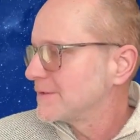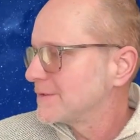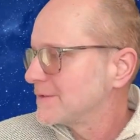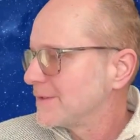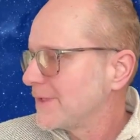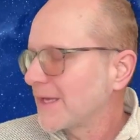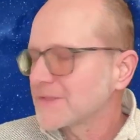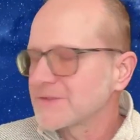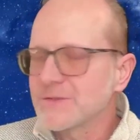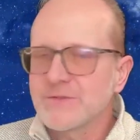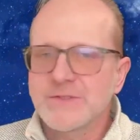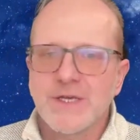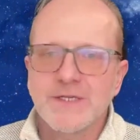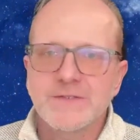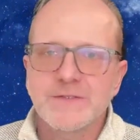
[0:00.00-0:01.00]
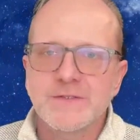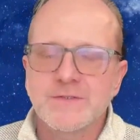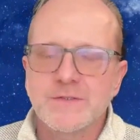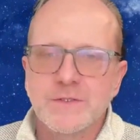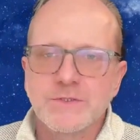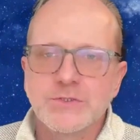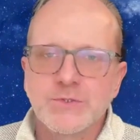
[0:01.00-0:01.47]
exercises
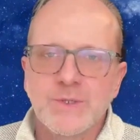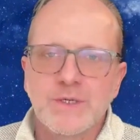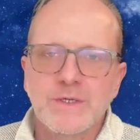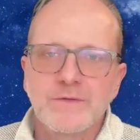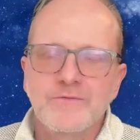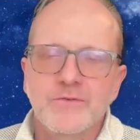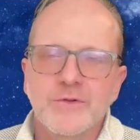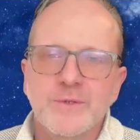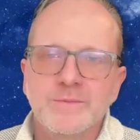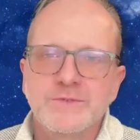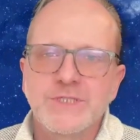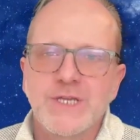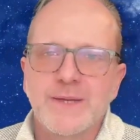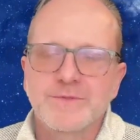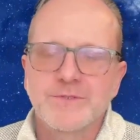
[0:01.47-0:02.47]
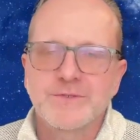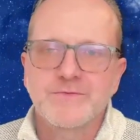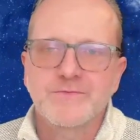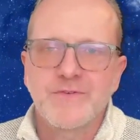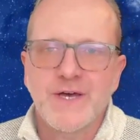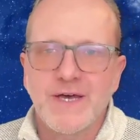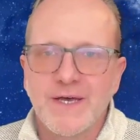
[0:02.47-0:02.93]
are drawn from Chapter
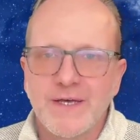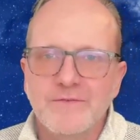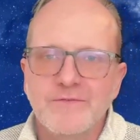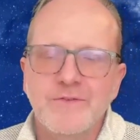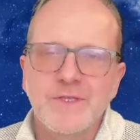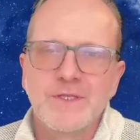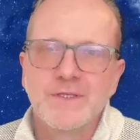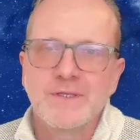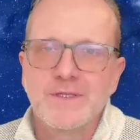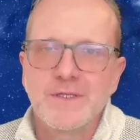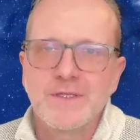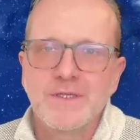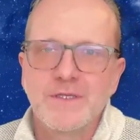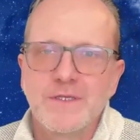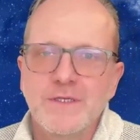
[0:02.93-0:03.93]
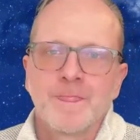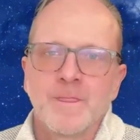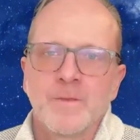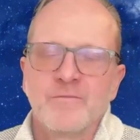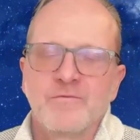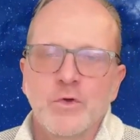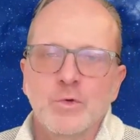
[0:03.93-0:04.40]
5 in the
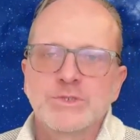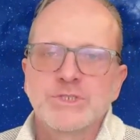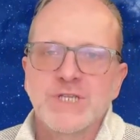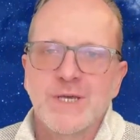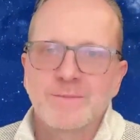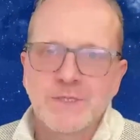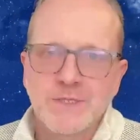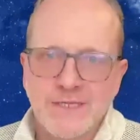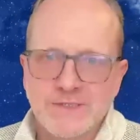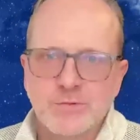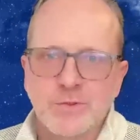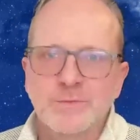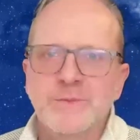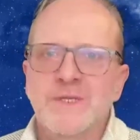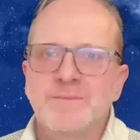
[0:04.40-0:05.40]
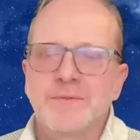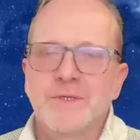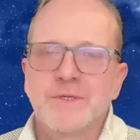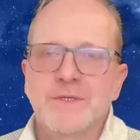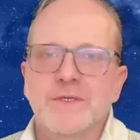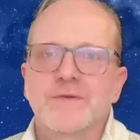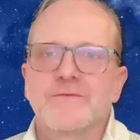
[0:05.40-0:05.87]
Photoshop Classroom in a
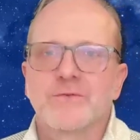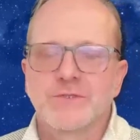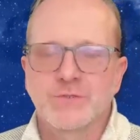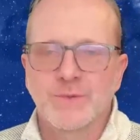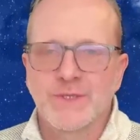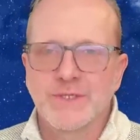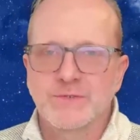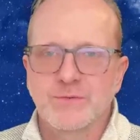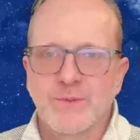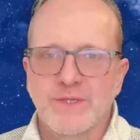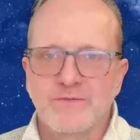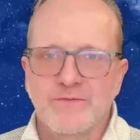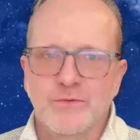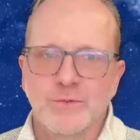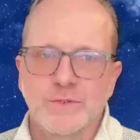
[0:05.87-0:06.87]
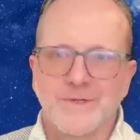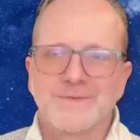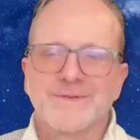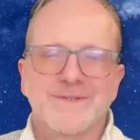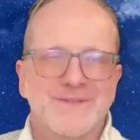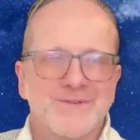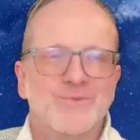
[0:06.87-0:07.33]
Book for 2024.
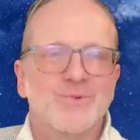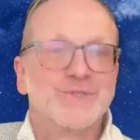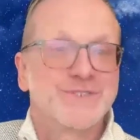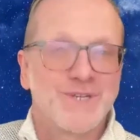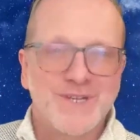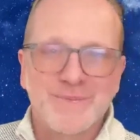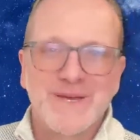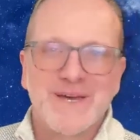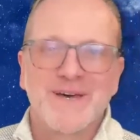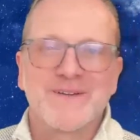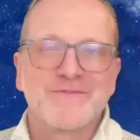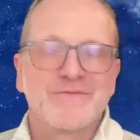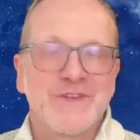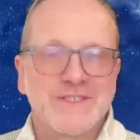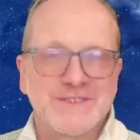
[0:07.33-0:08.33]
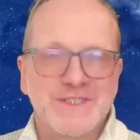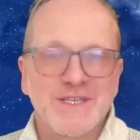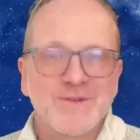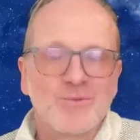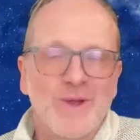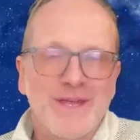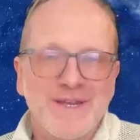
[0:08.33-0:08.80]
We'll talk about
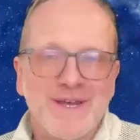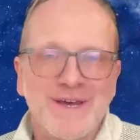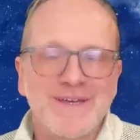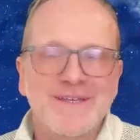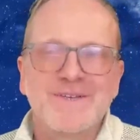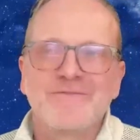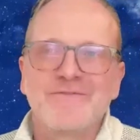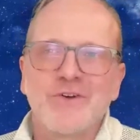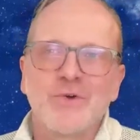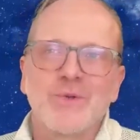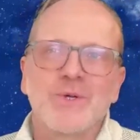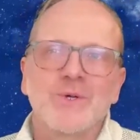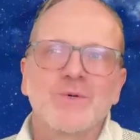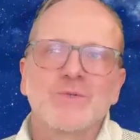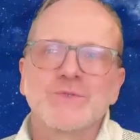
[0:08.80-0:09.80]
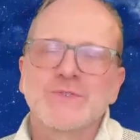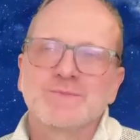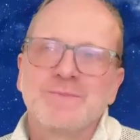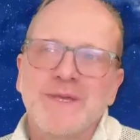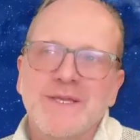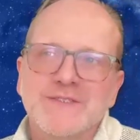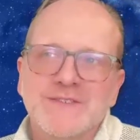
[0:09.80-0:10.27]
fixing red eye in photos,
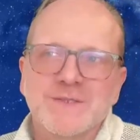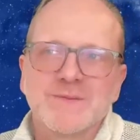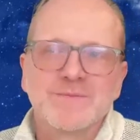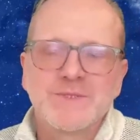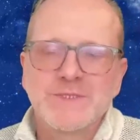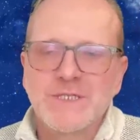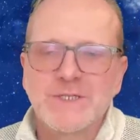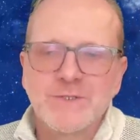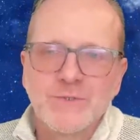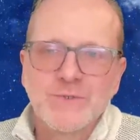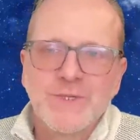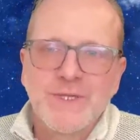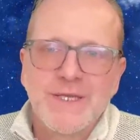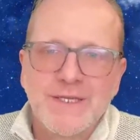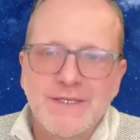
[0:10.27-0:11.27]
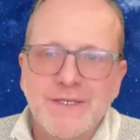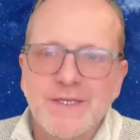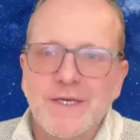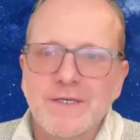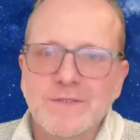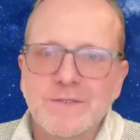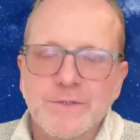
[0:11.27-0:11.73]
make some tone and
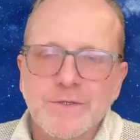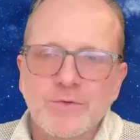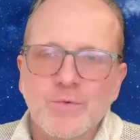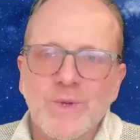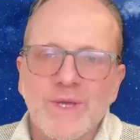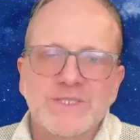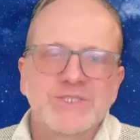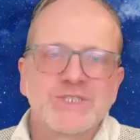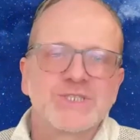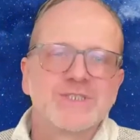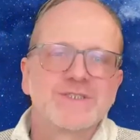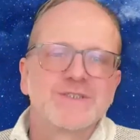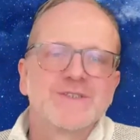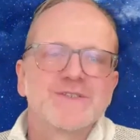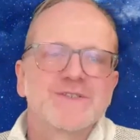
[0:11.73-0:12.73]
color corrections,